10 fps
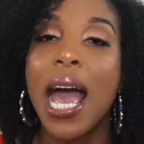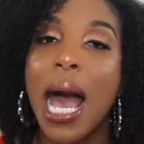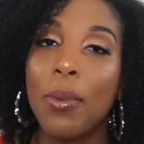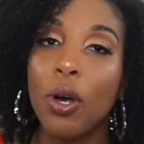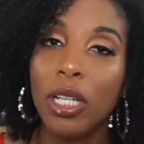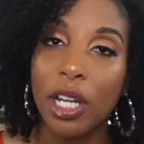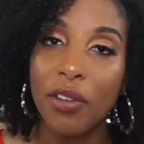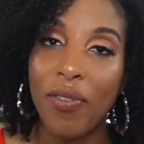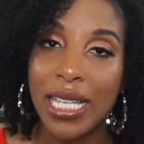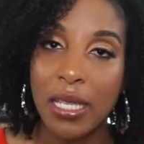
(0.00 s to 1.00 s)
I'm only on
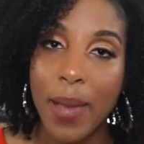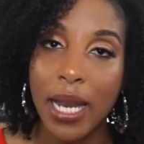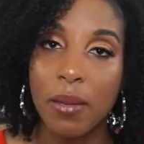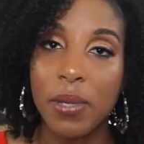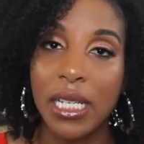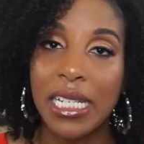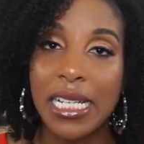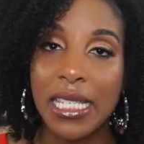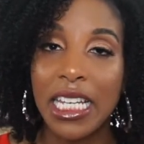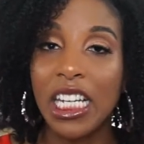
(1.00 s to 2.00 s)
the fence about it
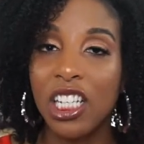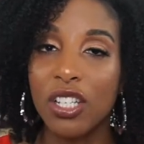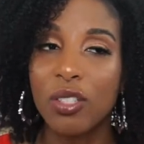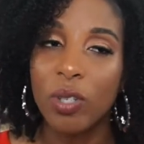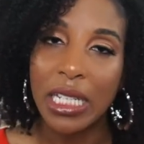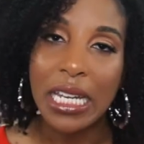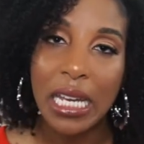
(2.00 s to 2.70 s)
because it looks really